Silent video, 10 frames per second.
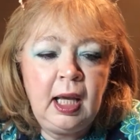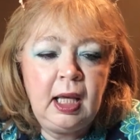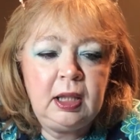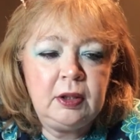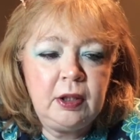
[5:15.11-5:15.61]

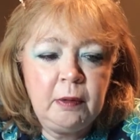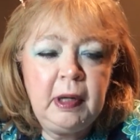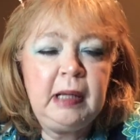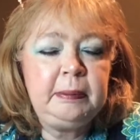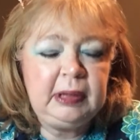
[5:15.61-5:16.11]
You know
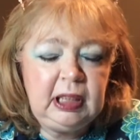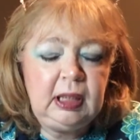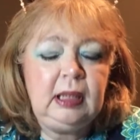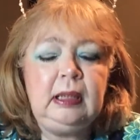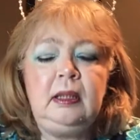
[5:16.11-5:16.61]
what I
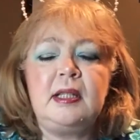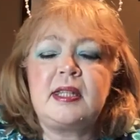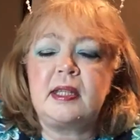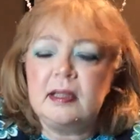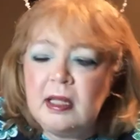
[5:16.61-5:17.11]
mean? You
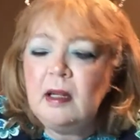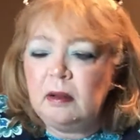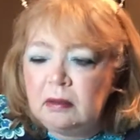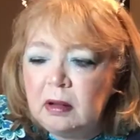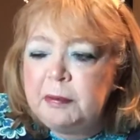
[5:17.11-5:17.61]
see the
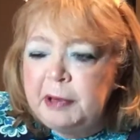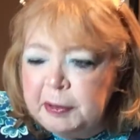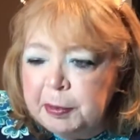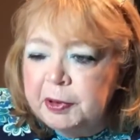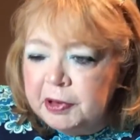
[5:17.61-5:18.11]
old
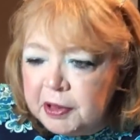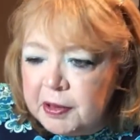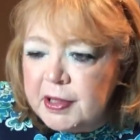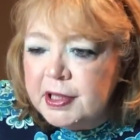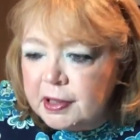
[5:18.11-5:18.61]
people
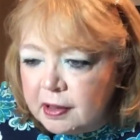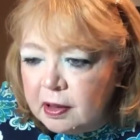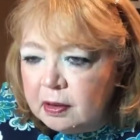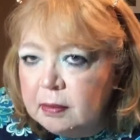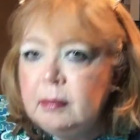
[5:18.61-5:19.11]
using
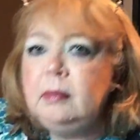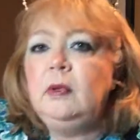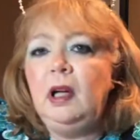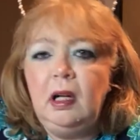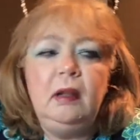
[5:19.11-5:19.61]
them.
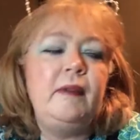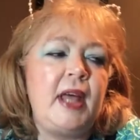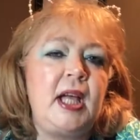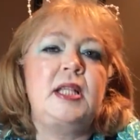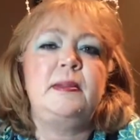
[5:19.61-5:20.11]
Well,
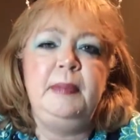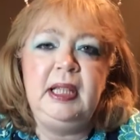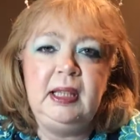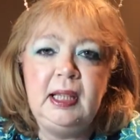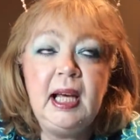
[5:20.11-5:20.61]
that's
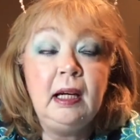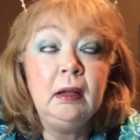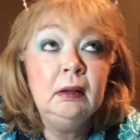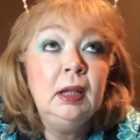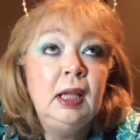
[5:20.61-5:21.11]
me
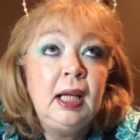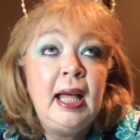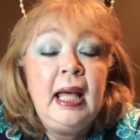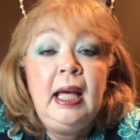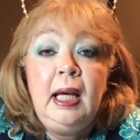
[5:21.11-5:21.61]
now.
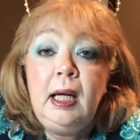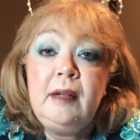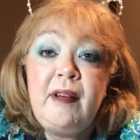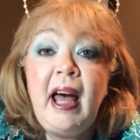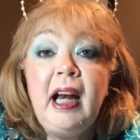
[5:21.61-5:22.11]
And
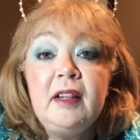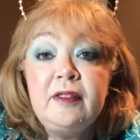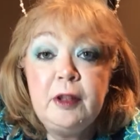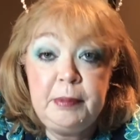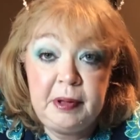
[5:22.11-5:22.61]
I've had it
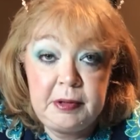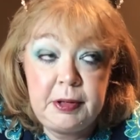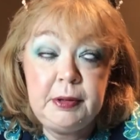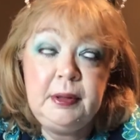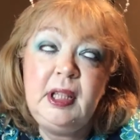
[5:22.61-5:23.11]
for about
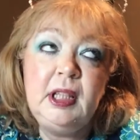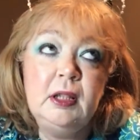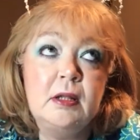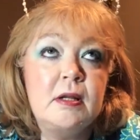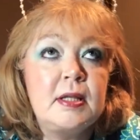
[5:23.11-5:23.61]
2
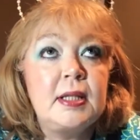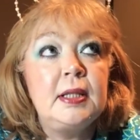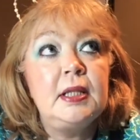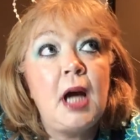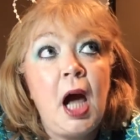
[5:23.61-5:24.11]
years, and
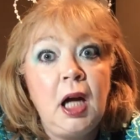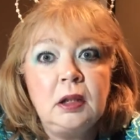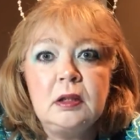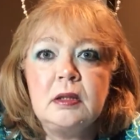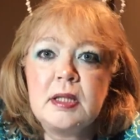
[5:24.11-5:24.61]
the
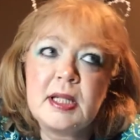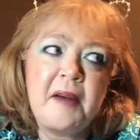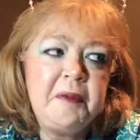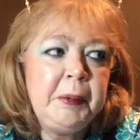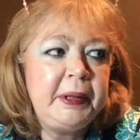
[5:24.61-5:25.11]
doctors and
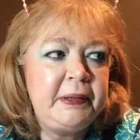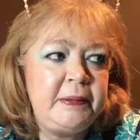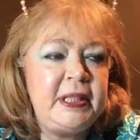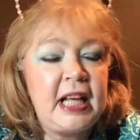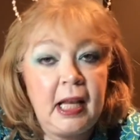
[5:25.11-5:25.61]
everybody have
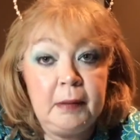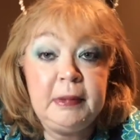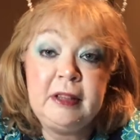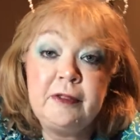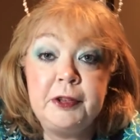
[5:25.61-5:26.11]
been telling
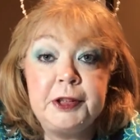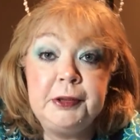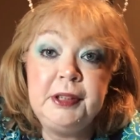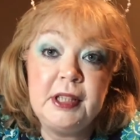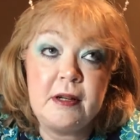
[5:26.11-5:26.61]
me for 2
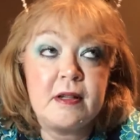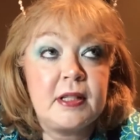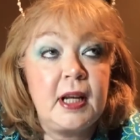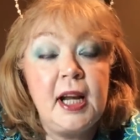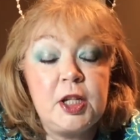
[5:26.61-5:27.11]
years
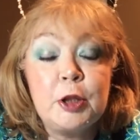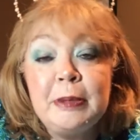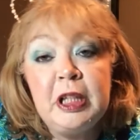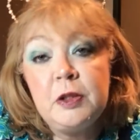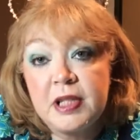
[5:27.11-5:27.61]
that I should
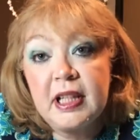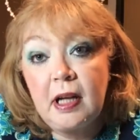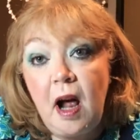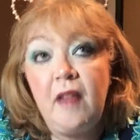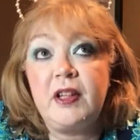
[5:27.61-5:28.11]
be using it
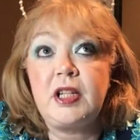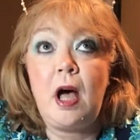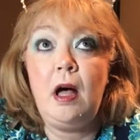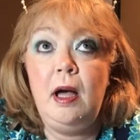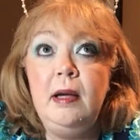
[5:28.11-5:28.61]
all the
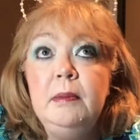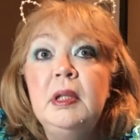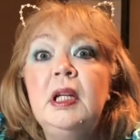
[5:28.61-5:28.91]
time.